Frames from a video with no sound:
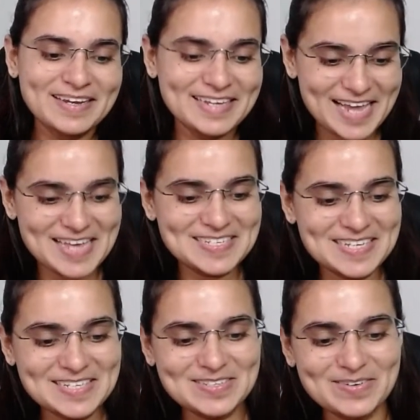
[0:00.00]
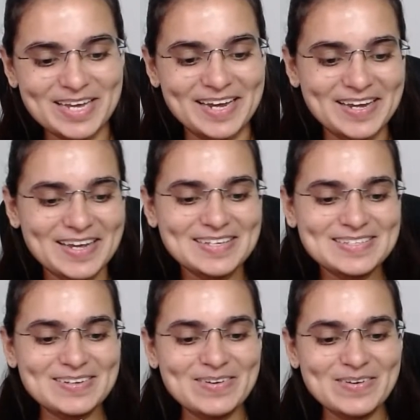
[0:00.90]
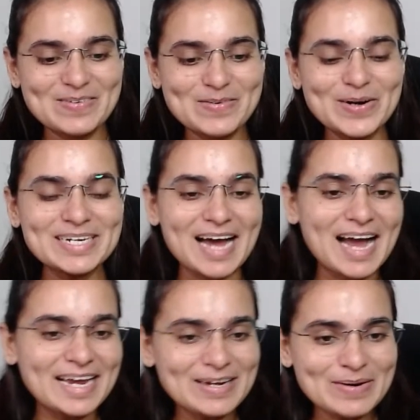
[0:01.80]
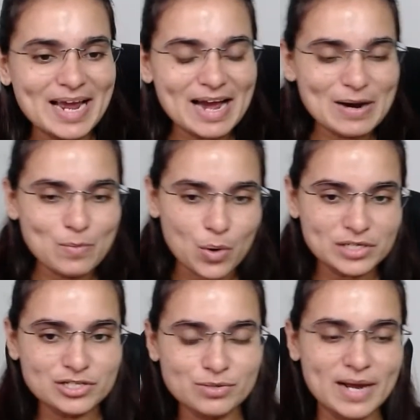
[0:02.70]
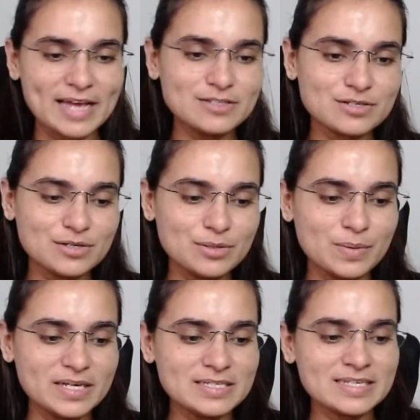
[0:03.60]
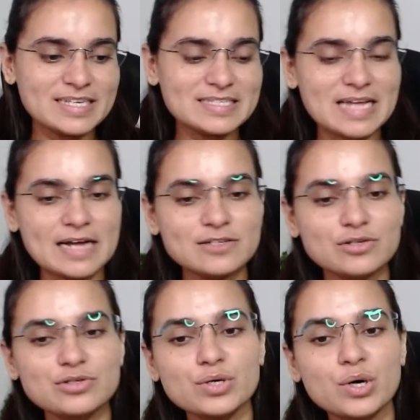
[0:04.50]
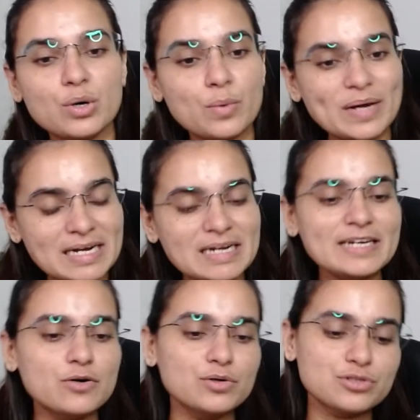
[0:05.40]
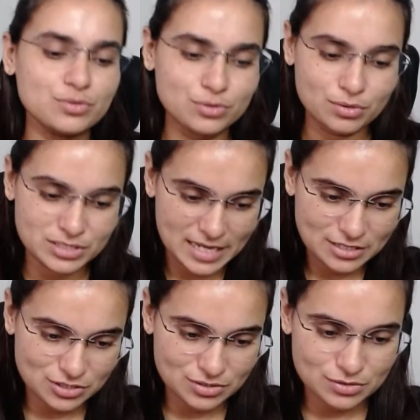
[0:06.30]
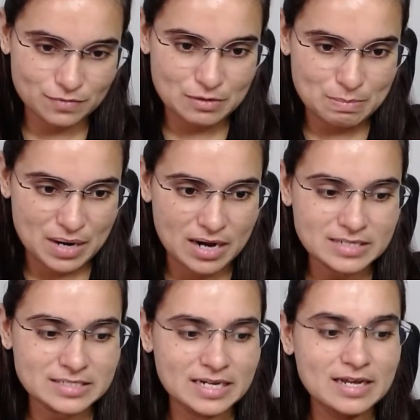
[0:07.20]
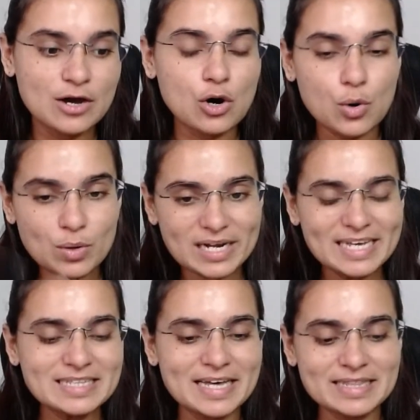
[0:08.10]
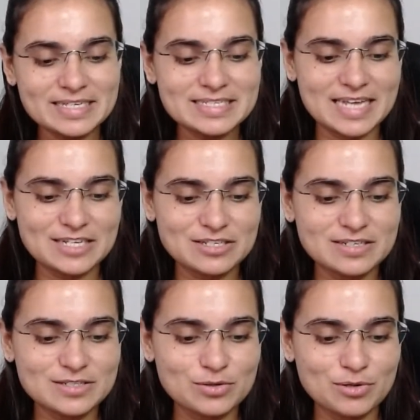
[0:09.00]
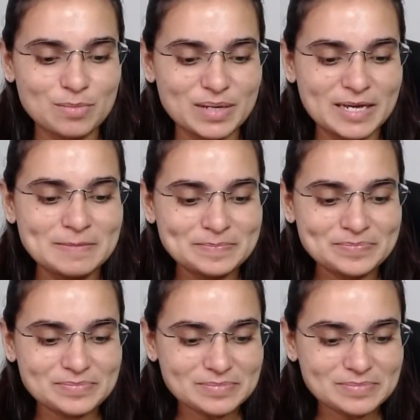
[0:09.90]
yes, it's okay. So what I want you guys to do is that you quickly go through those sessions of the past. Only then this session is going to be